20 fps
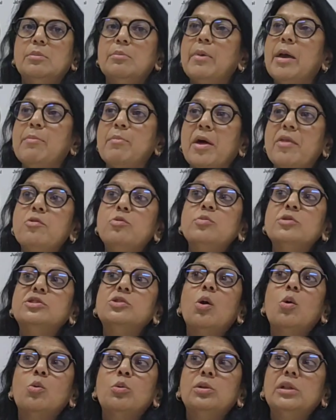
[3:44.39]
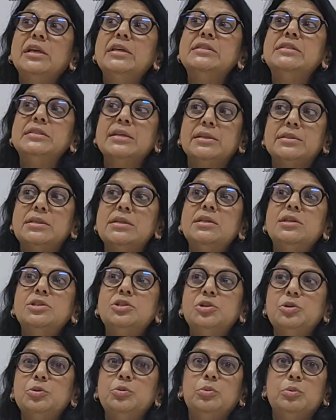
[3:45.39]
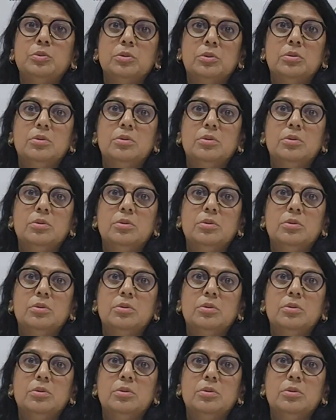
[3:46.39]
My mother was only 62.